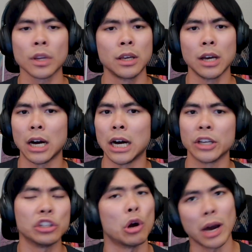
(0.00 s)

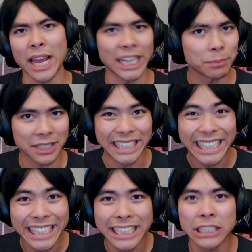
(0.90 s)
a Hampton
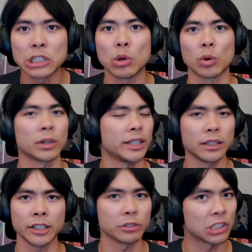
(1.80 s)
Inn or a
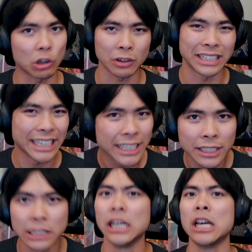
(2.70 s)
Hilton Garden
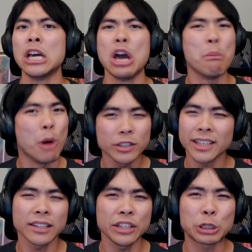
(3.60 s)
Inn, most
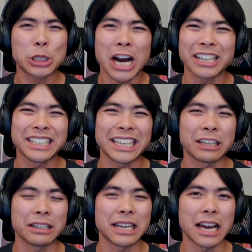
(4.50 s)
likely you're not going to
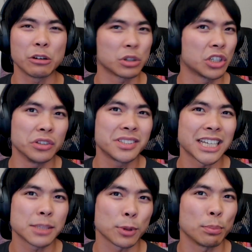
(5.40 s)
get good
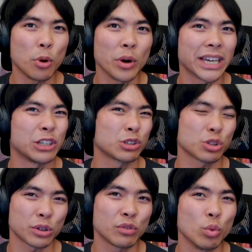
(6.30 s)
cents per point, and you're
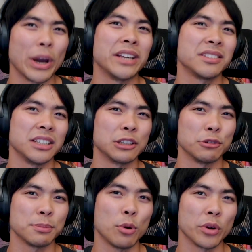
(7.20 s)
sort of wasting
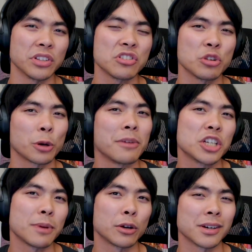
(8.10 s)
those points. You're much
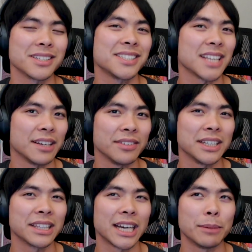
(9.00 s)
better
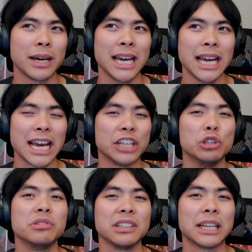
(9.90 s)
saving them and
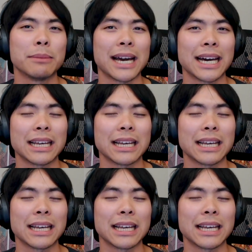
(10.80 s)
using them at